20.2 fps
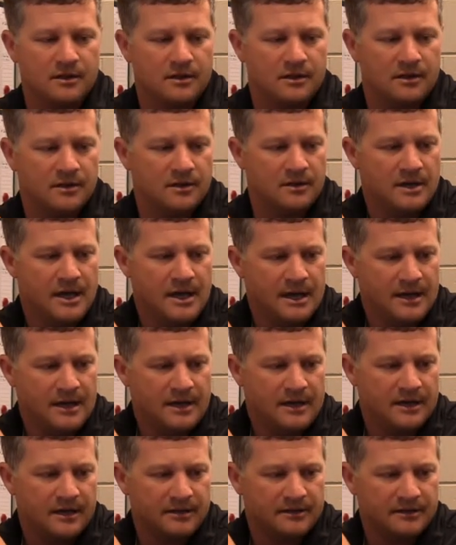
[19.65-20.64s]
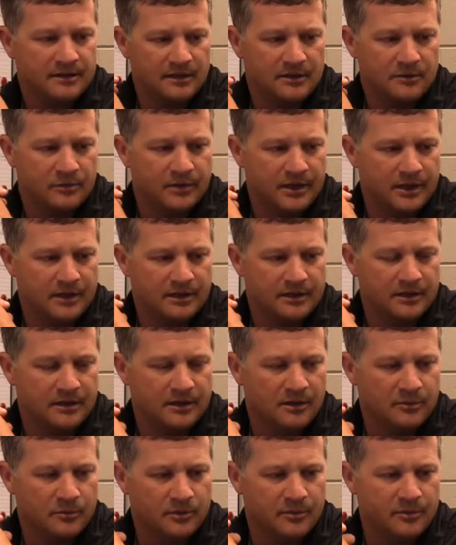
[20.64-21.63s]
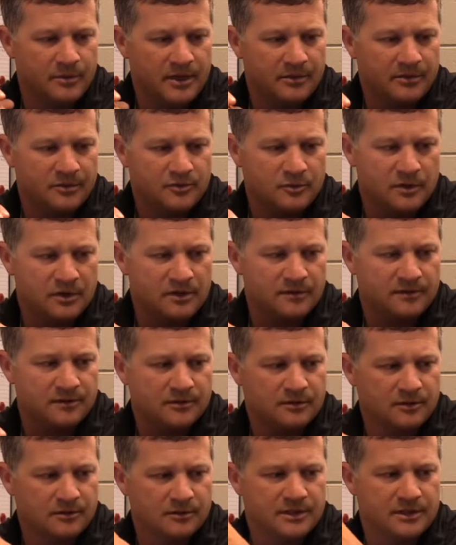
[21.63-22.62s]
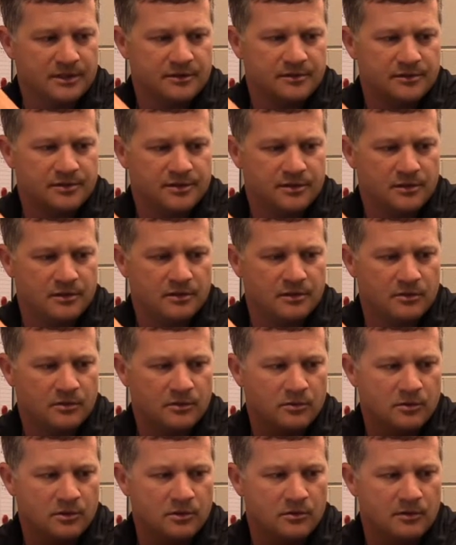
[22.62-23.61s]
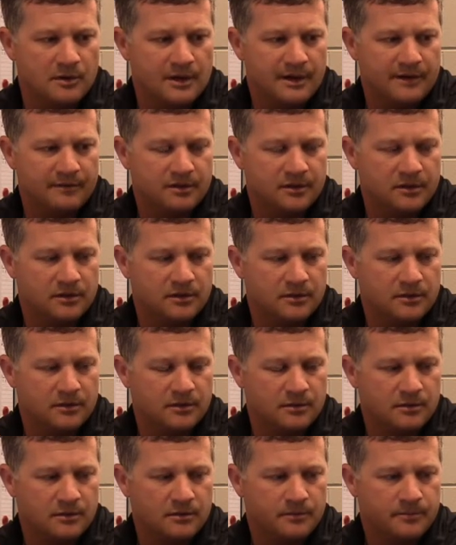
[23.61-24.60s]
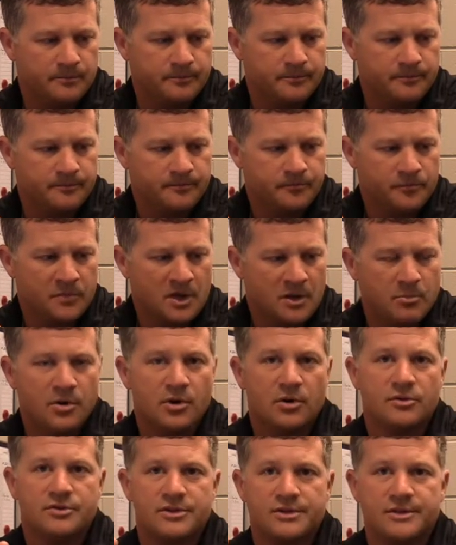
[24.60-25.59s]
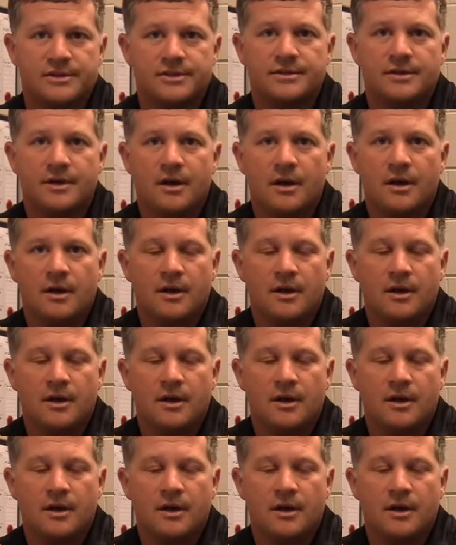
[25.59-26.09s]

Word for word: Uh, I think we ended up with maybe 12 or 13 or so that we were going to have to um, purchase.